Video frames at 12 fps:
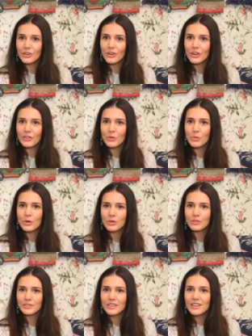on in the
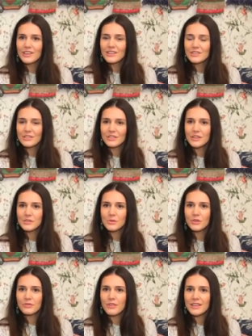world. So that's
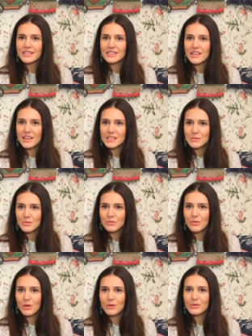what fascinates me
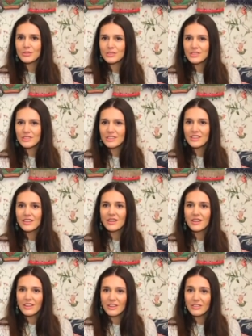most of